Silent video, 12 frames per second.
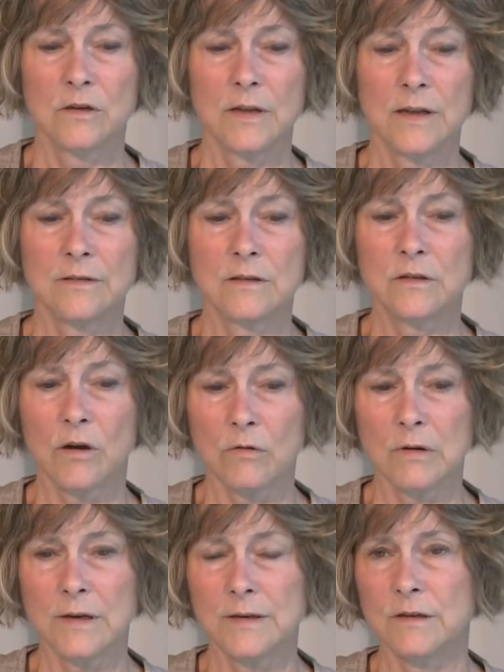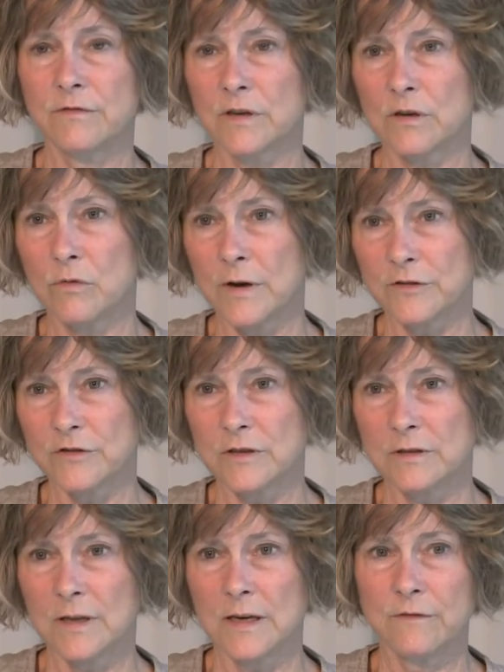it's a totally different question
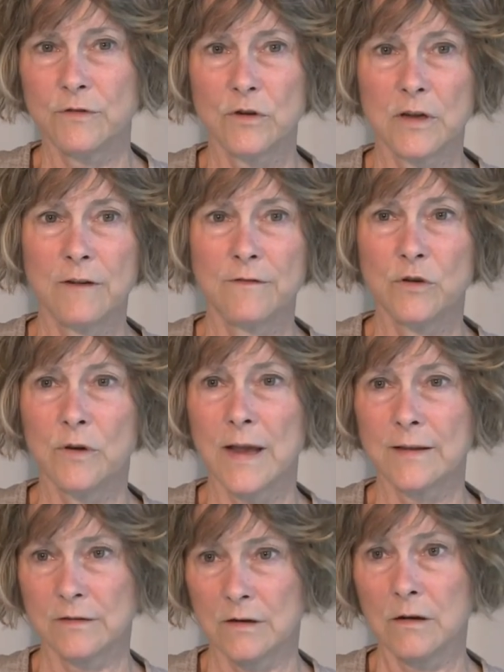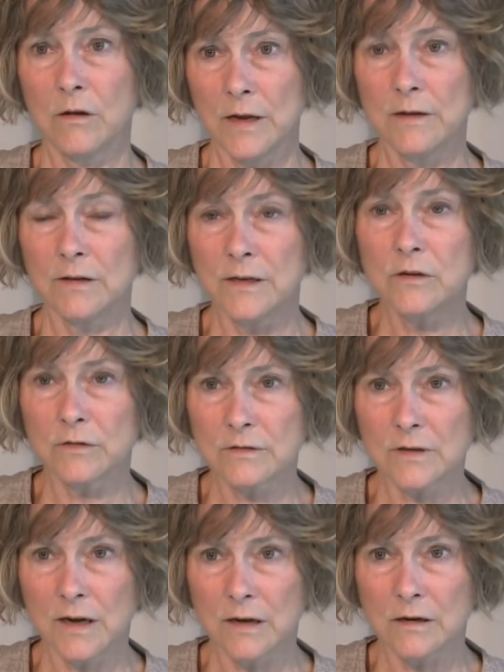than if you if you ask a, legal
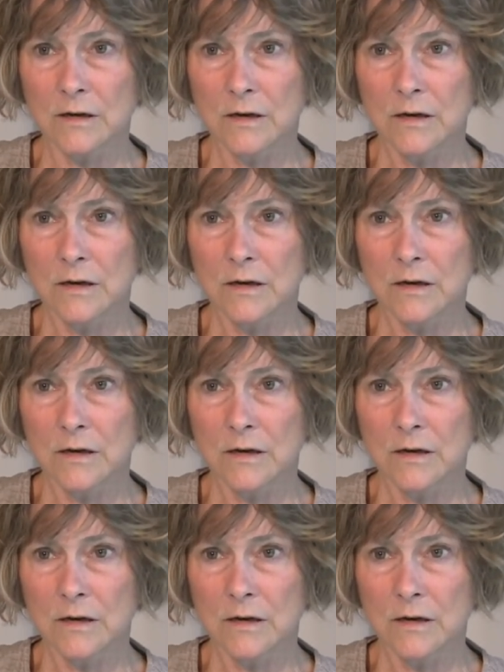scholar